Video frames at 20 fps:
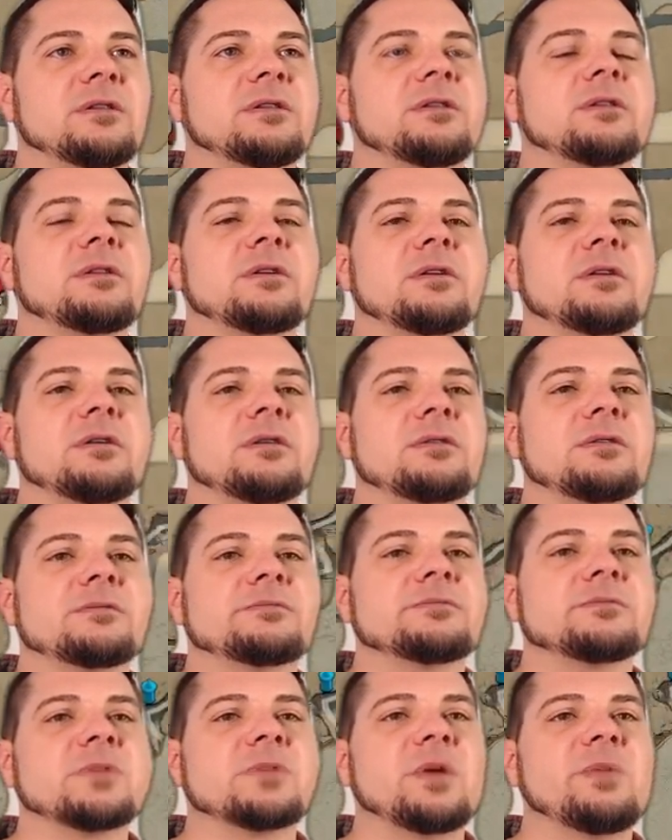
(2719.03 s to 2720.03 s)
they're
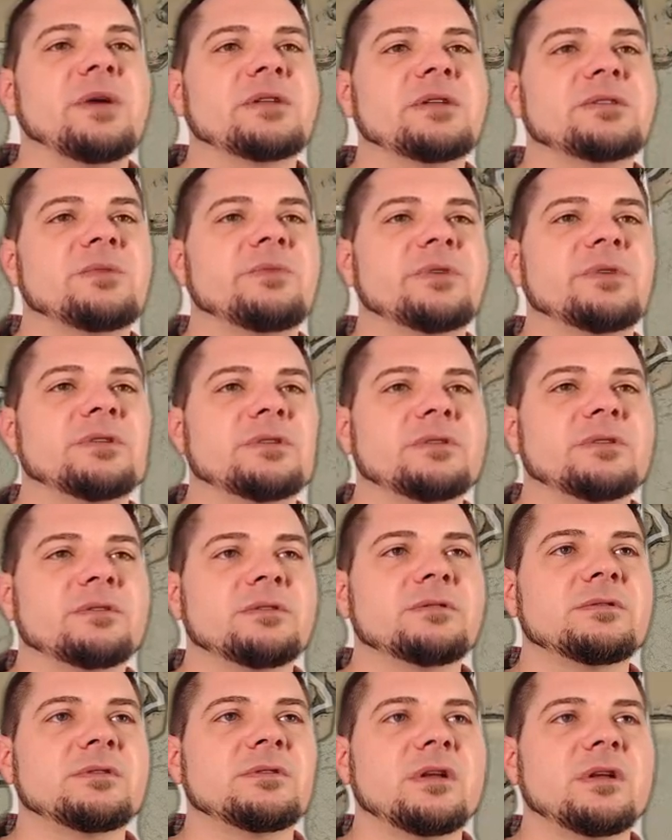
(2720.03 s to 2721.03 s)
about to be
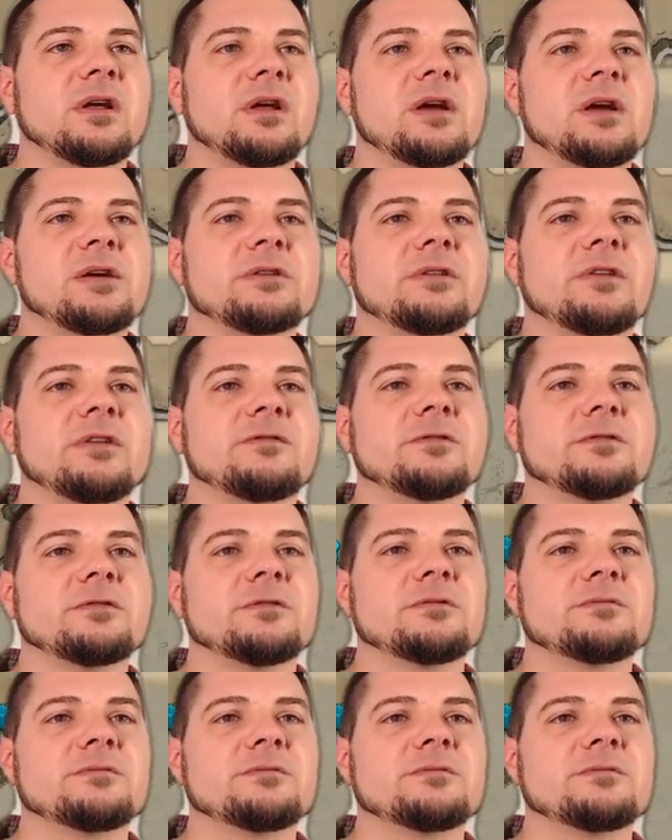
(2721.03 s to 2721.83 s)
a higher level,